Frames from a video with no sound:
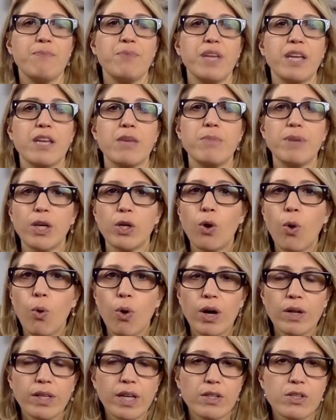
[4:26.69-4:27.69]
It can be
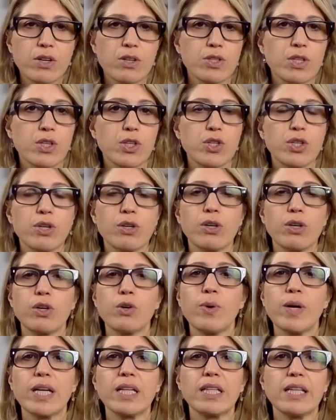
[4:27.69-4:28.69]
corn that turns into sugar
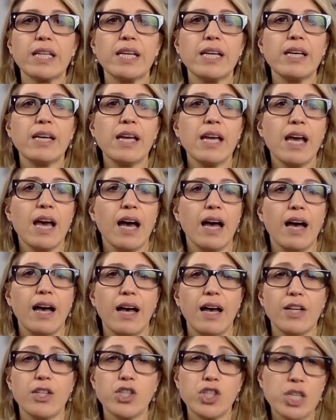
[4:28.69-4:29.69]
quickly,
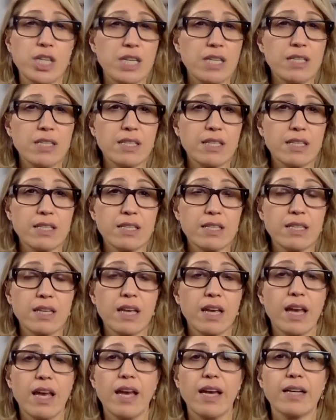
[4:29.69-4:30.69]
cheeses,
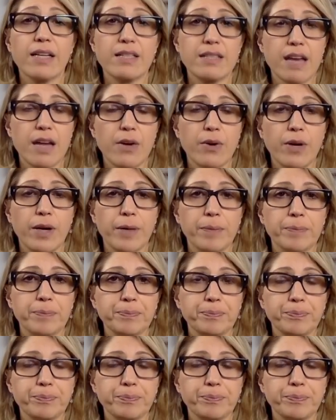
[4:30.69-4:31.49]
etc.